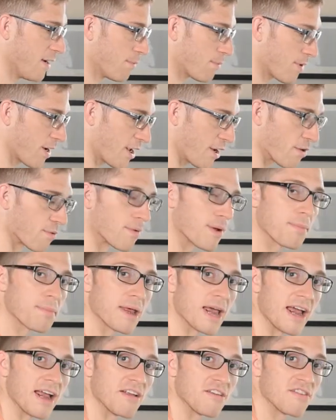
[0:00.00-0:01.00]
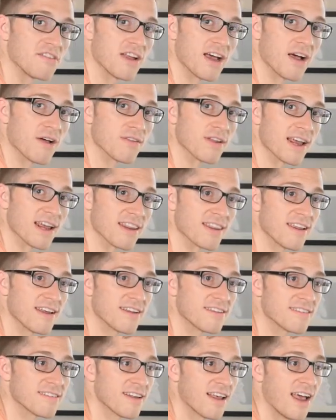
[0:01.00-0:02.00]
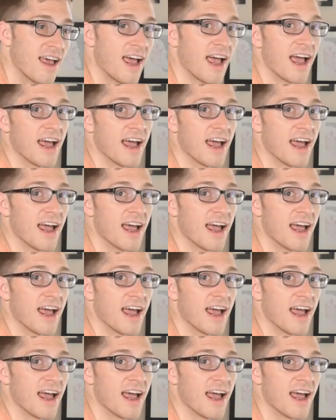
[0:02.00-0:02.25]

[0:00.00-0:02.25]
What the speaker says: bring your rib cage down like this,